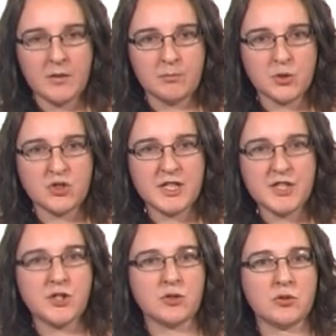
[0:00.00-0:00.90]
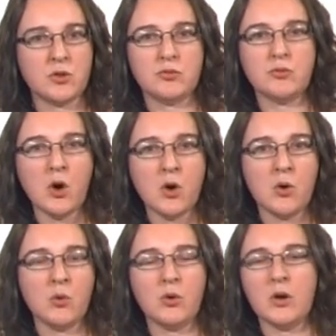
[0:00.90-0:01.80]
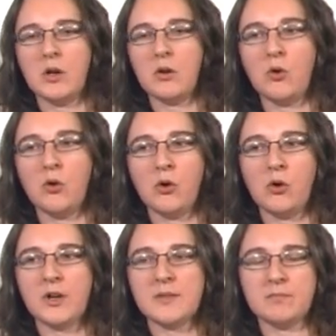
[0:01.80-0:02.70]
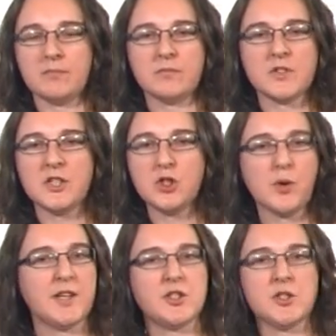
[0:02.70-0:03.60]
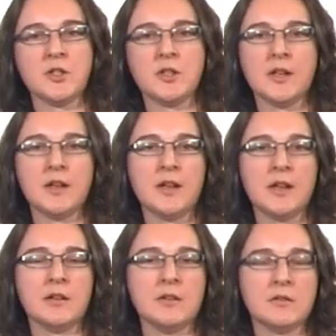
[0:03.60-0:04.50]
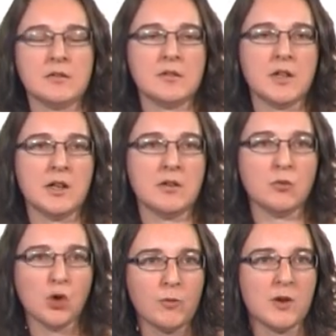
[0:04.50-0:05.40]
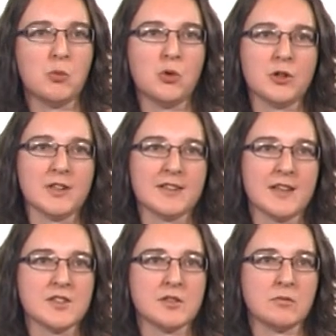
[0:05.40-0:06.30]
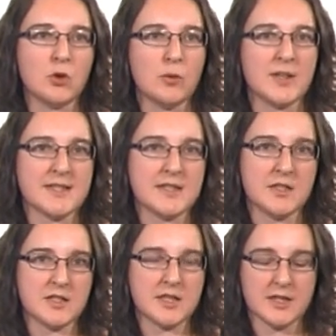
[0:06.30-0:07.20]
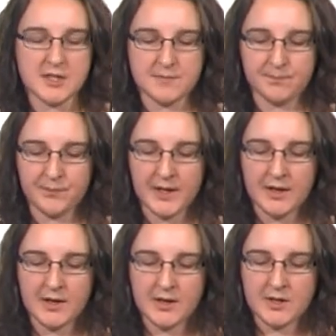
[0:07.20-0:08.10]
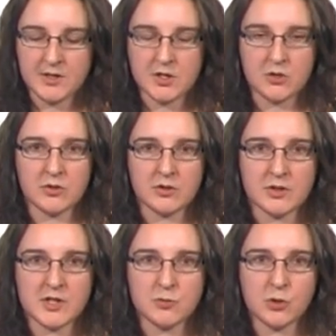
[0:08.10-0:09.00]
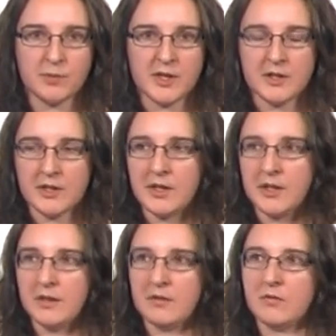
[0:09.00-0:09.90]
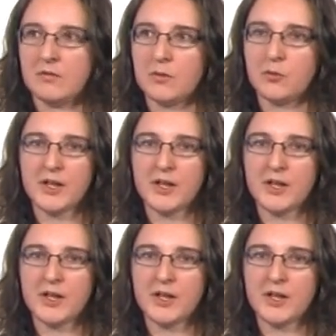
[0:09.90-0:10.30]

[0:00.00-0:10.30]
position or role or situation in the global world as global citizens. So this would be the 3